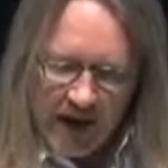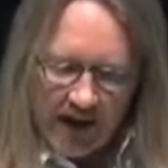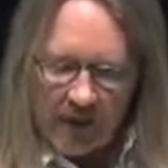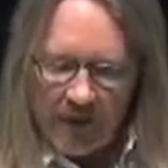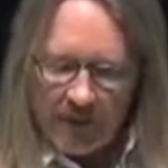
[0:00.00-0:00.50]

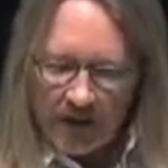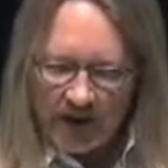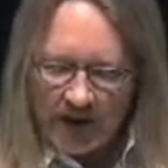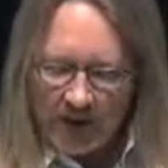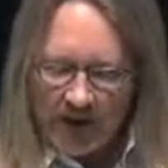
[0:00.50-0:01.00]
And so you
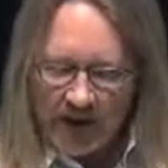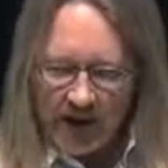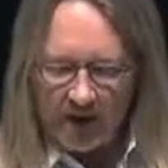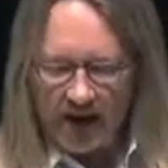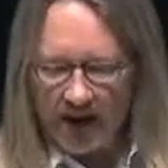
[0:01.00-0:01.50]
build it with
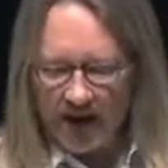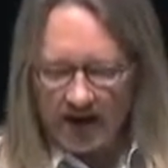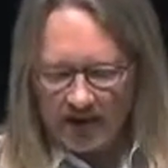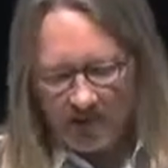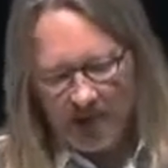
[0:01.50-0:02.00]

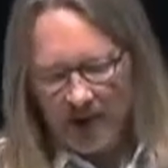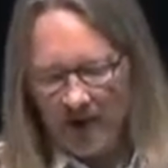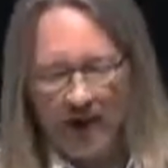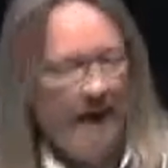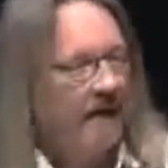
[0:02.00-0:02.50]
a
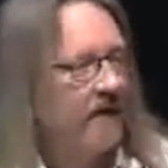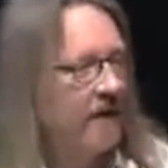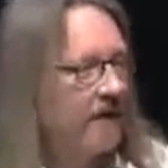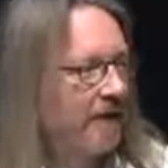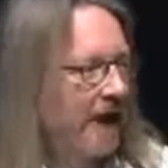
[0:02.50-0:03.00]
material like
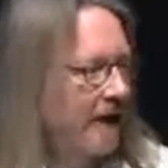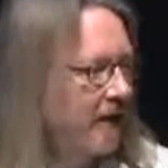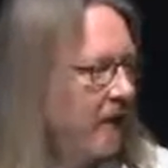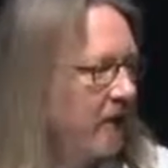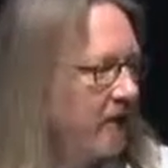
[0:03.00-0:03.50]
silver
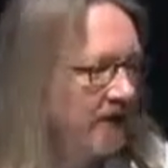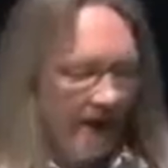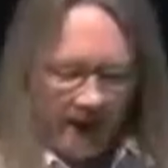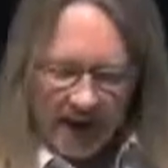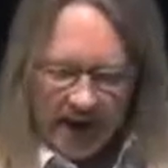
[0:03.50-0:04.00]
and gold,
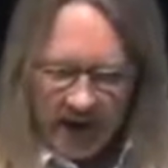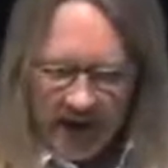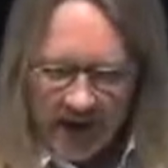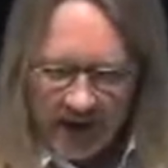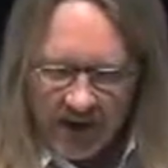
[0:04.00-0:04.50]
and
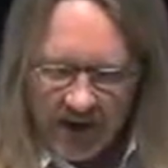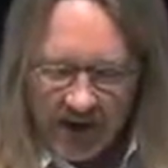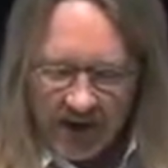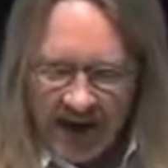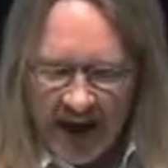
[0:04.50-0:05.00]
then
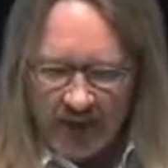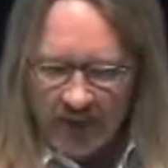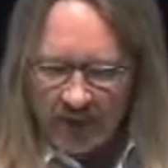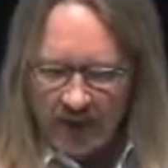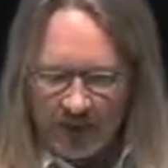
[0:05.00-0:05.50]
you
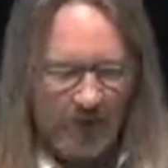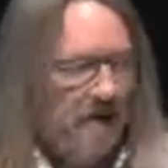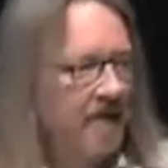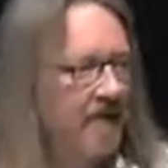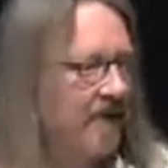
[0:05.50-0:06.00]
encounter the
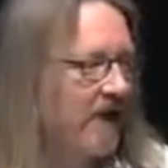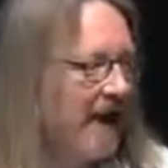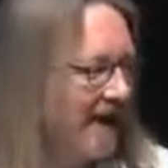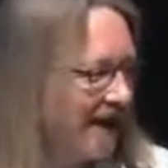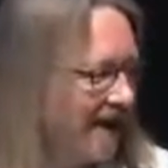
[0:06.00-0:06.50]
problems of
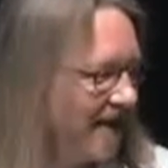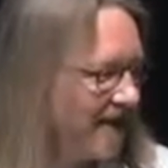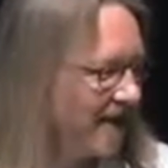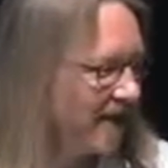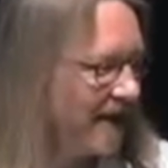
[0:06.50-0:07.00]
society,
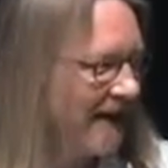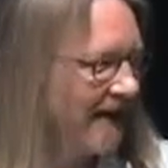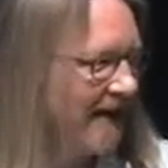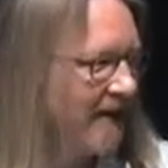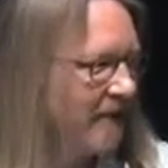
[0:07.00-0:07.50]

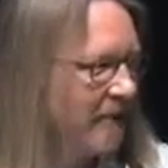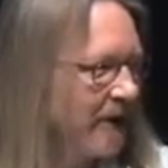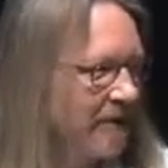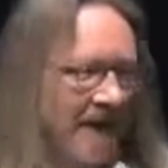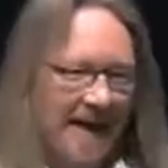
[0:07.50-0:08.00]
right? That your
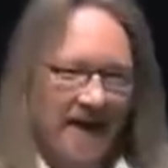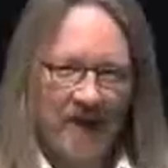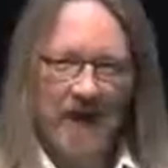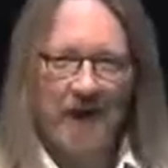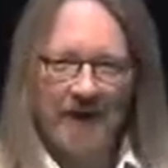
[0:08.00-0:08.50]
bridge might get
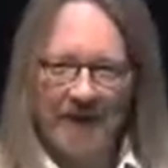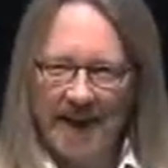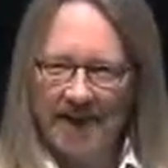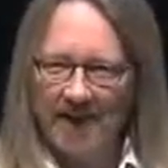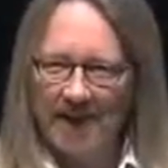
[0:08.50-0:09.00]
stolen
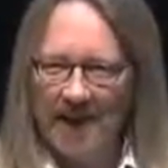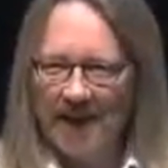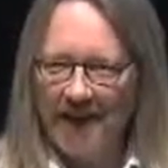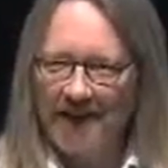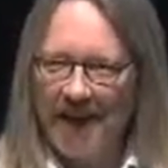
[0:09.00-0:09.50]
because somebody
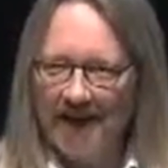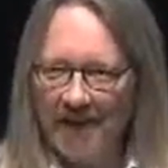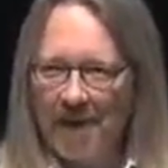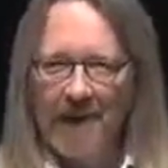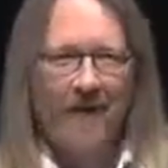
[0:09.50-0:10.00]
thinks they have a
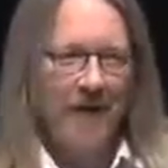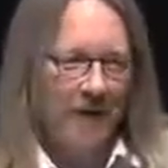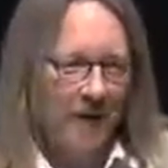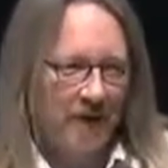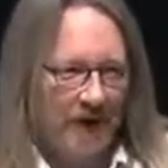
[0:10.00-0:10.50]
better
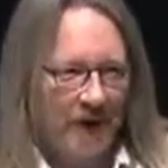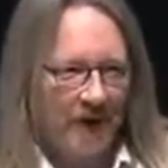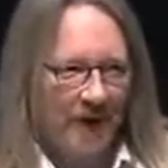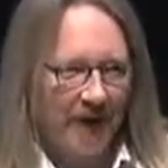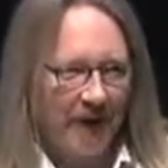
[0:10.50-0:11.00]
use for
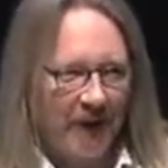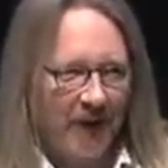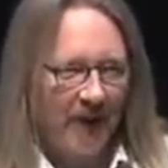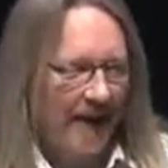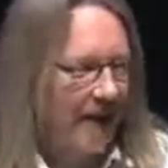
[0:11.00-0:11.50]
silver and
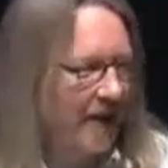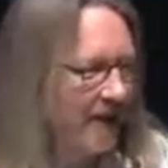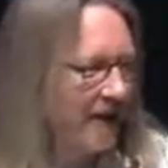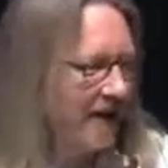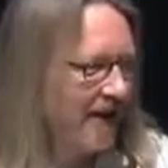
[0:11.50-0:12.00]
gold than your